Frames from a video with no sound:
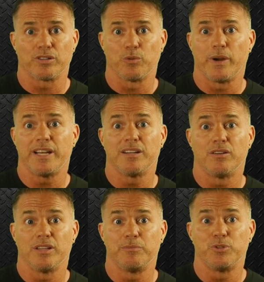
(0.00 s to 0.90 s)
They're waiting
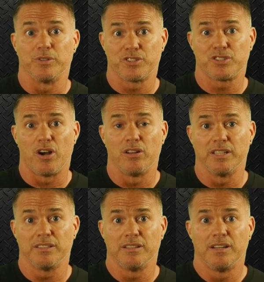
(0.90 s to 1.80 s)
on them to install
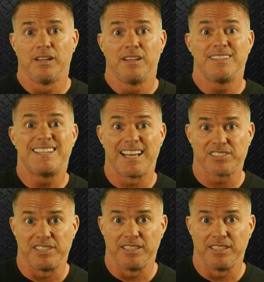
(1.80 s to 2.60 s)
it, test